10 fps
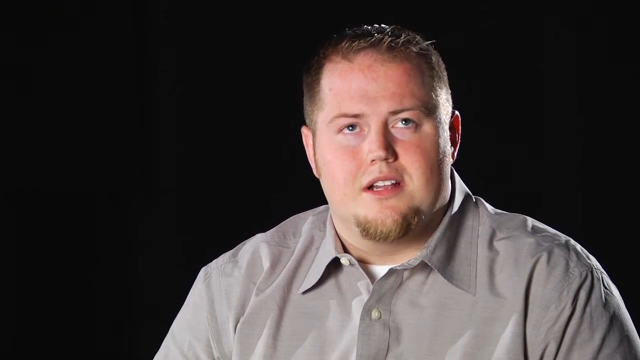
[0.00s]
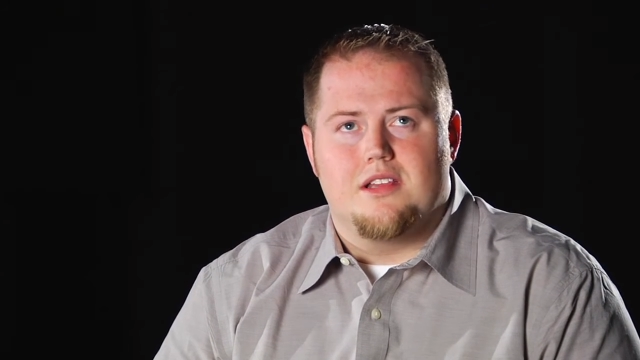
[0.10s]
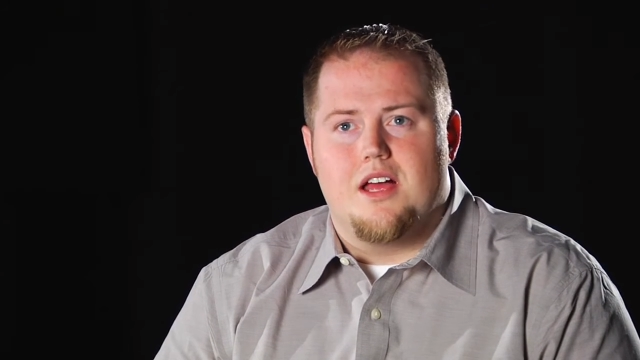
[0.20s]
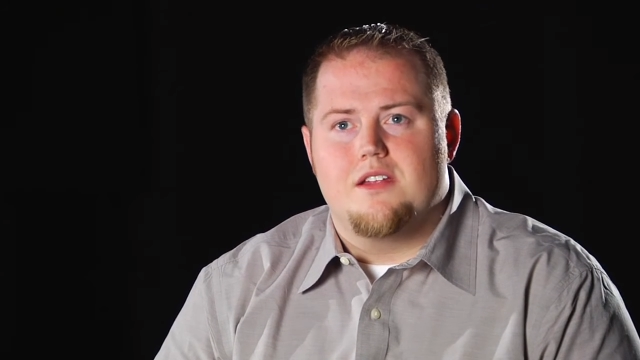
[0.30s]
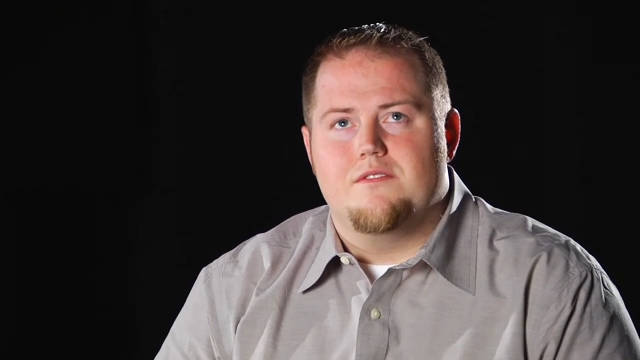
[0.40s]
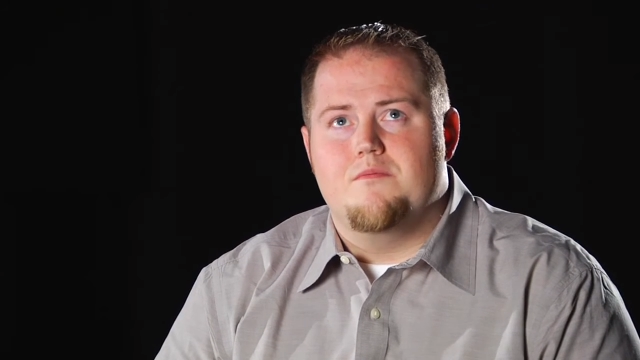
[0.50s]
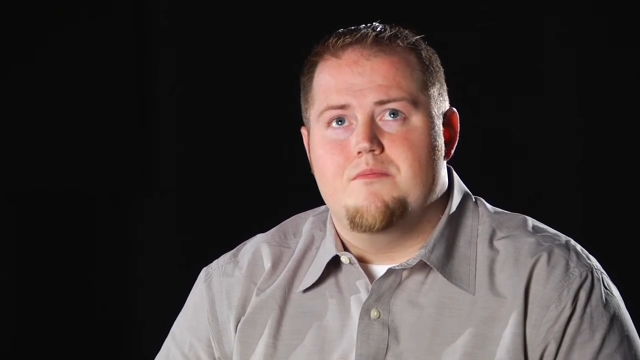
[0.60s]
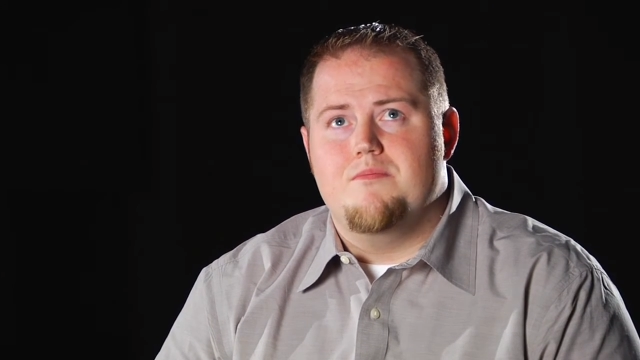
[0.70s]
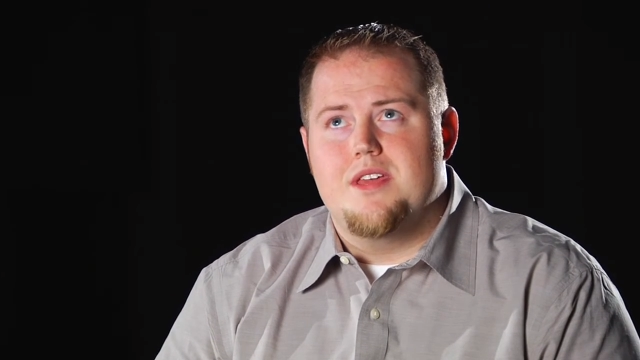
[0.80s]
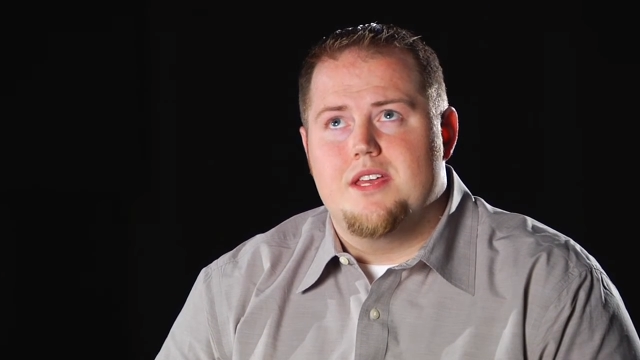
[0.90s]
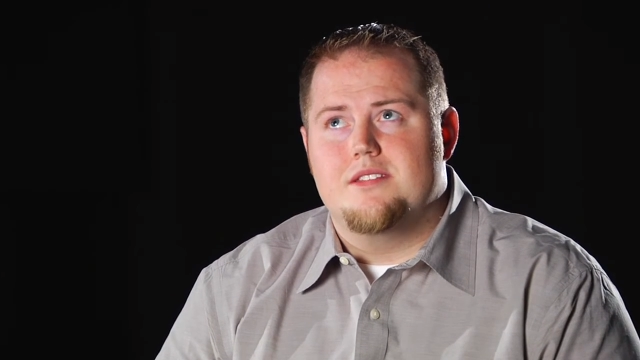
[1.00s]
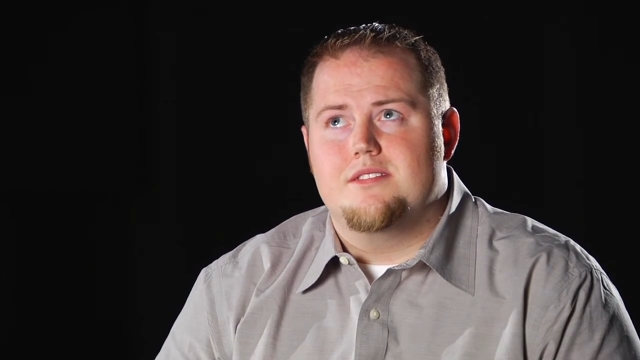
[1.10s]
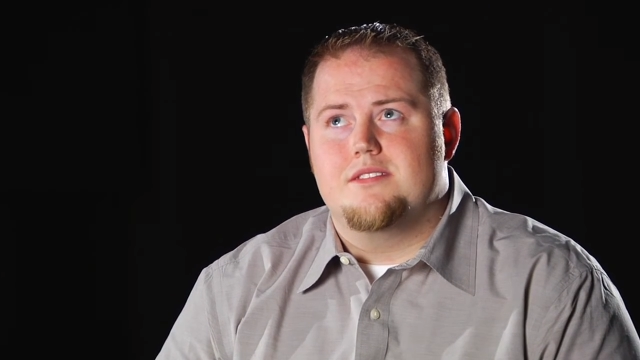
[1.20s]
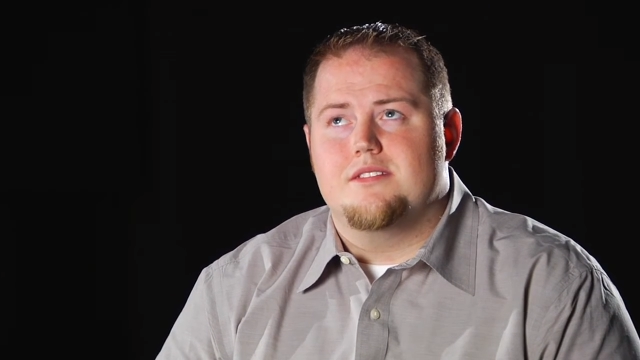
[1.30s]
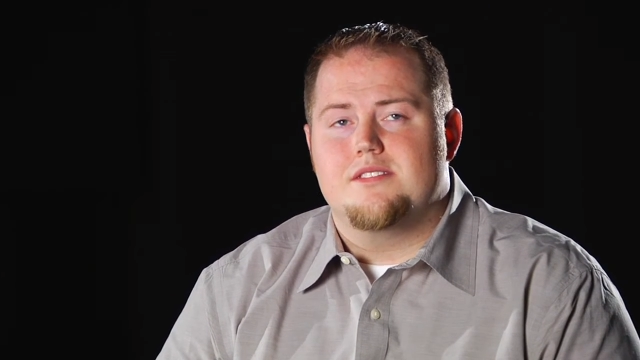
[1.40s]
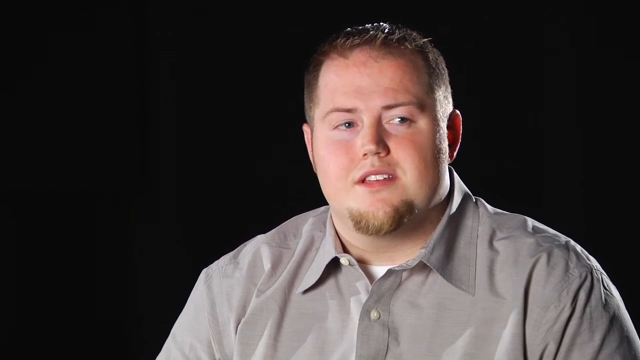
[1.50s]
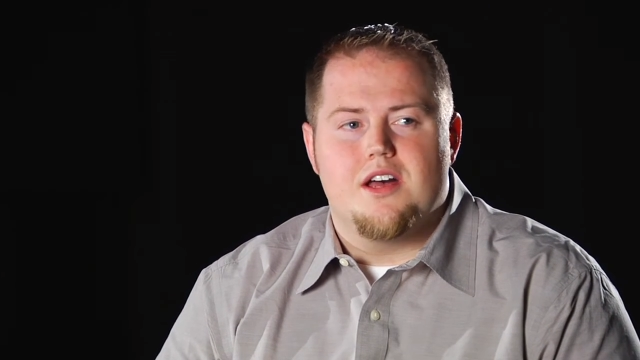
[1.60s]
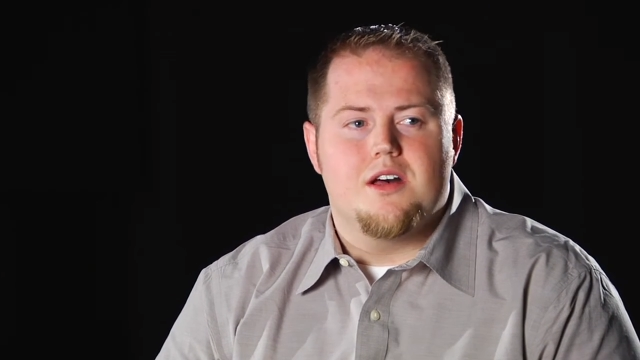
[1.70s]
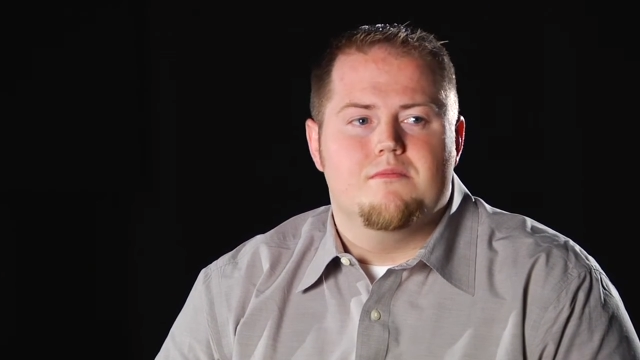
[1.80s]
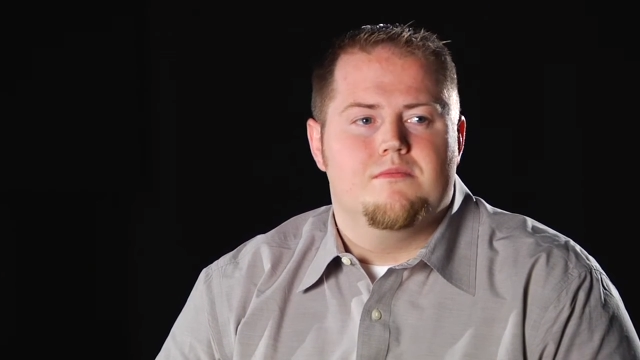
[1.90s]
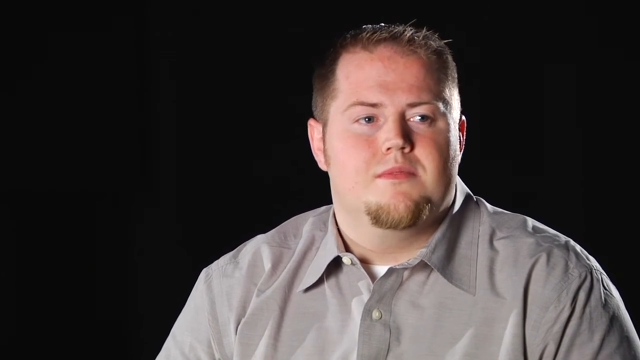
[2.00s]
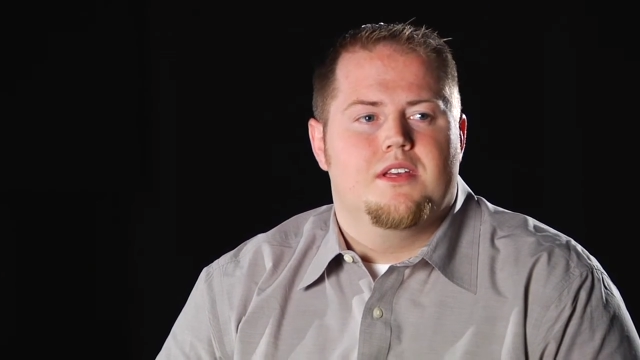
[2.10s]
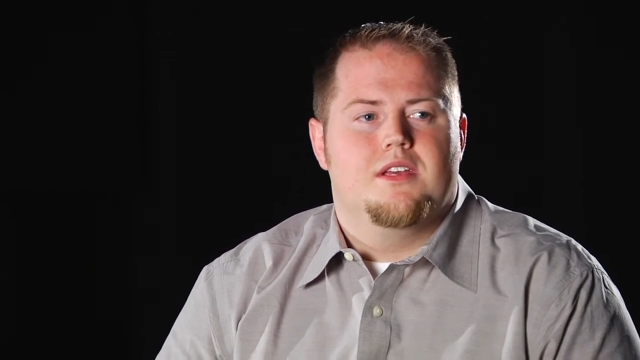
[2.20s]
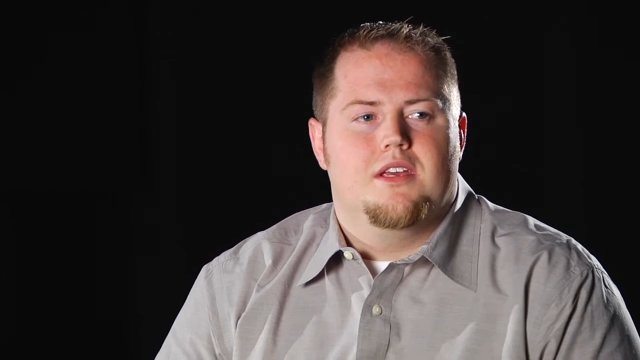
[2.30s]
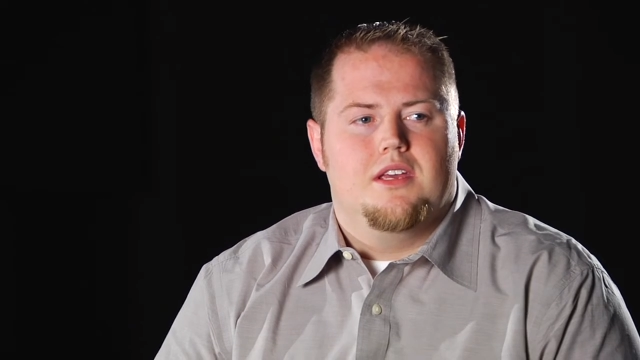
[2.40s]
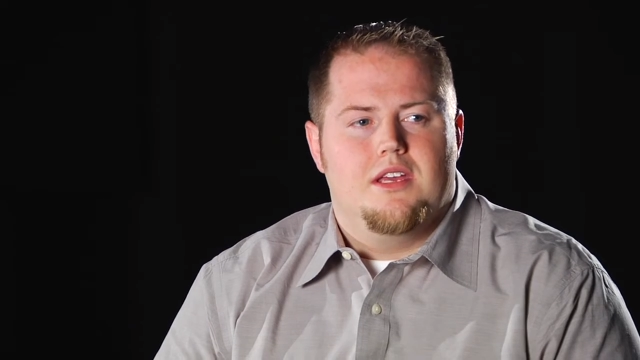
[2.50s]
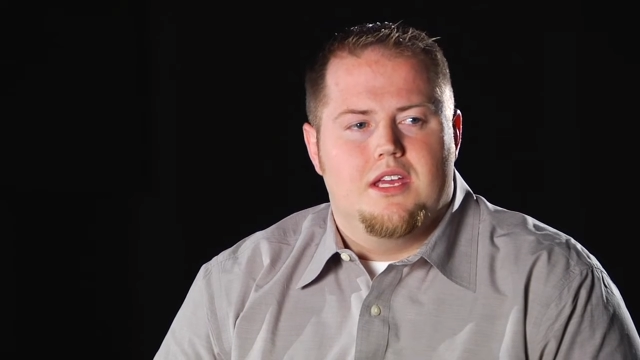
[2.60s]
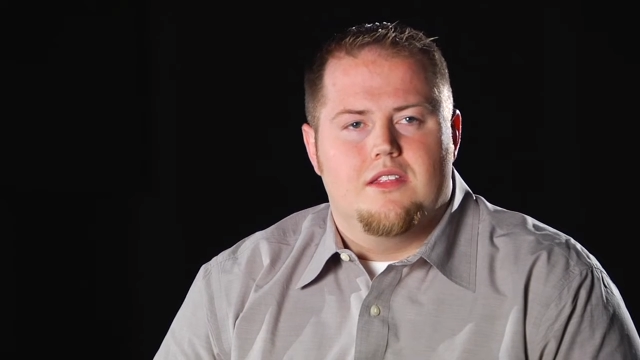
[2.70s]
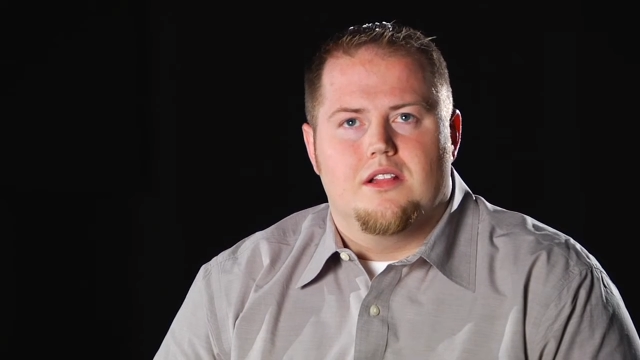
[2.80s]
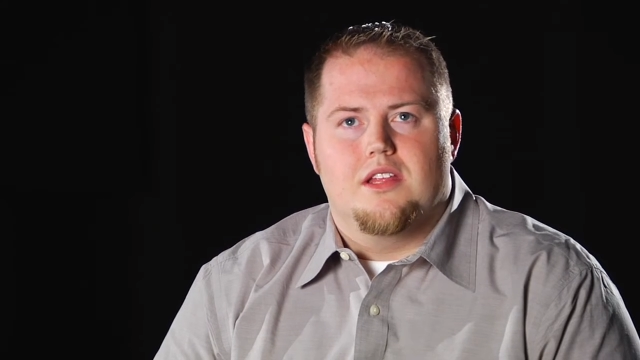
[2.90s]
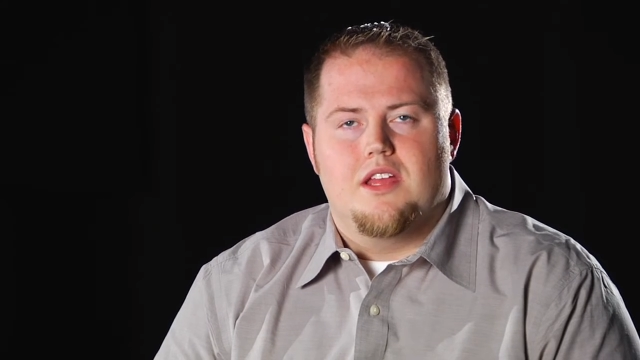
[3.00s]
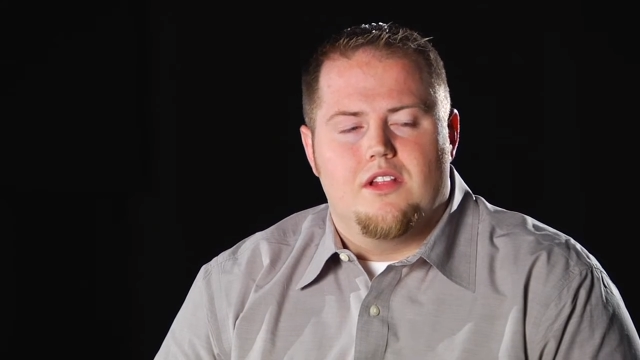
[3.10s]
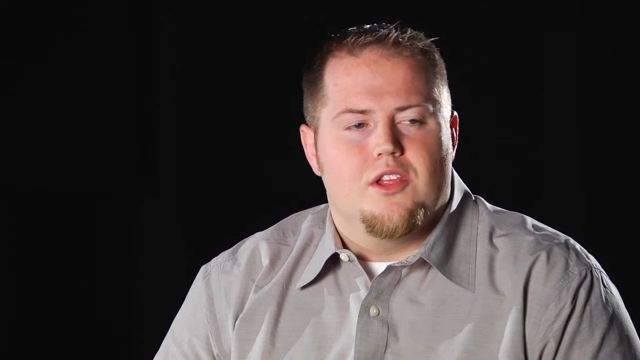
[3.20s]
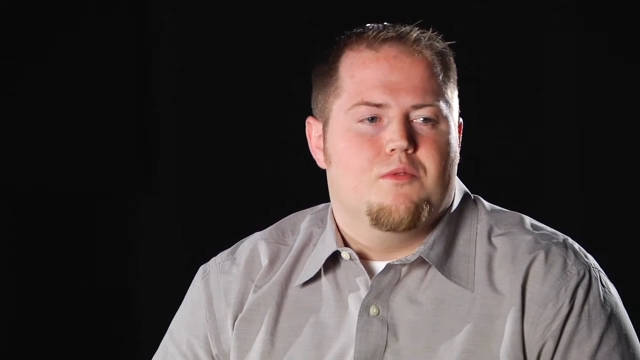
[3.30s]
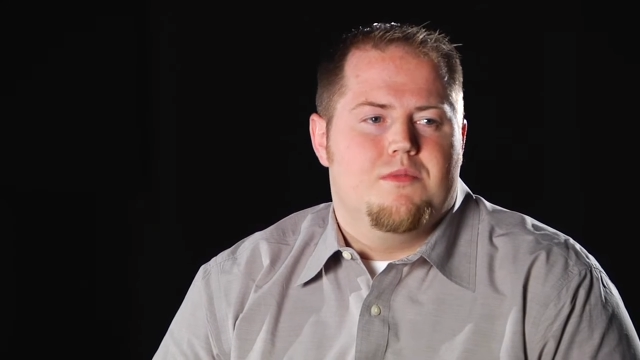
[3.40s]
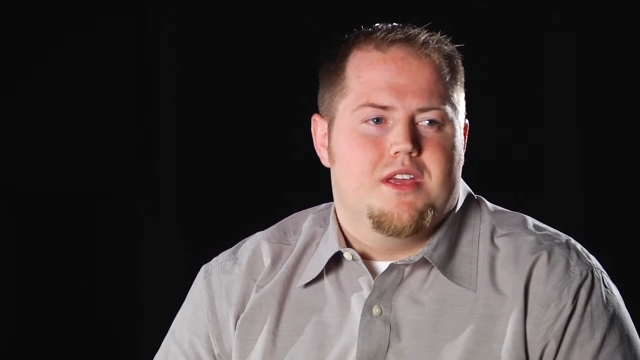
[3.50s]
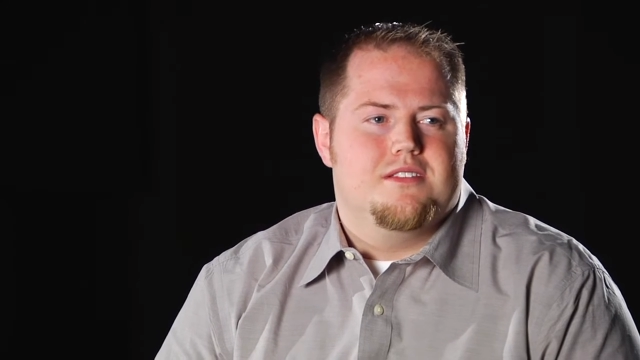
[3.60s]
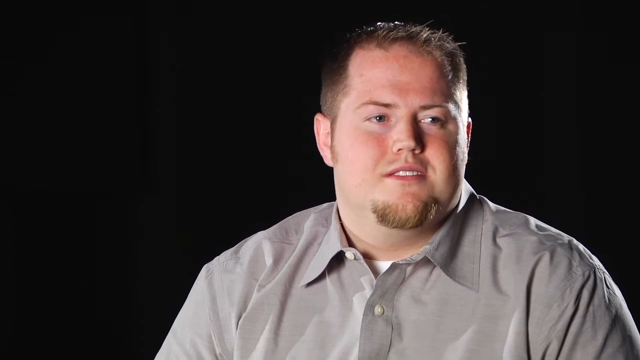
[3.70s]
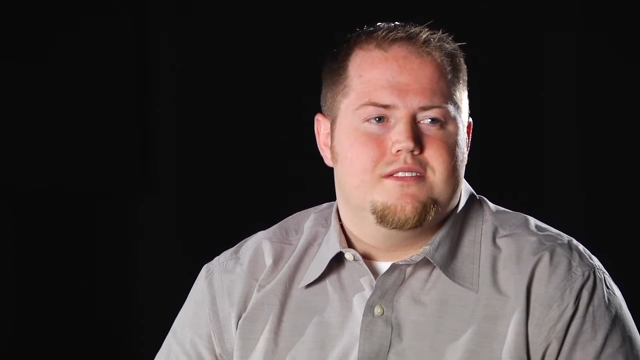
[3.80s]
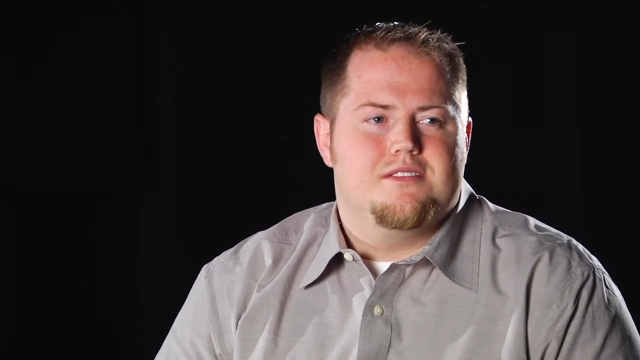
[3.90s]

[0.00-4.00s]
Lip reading: and a lot of mids sum in the low mids.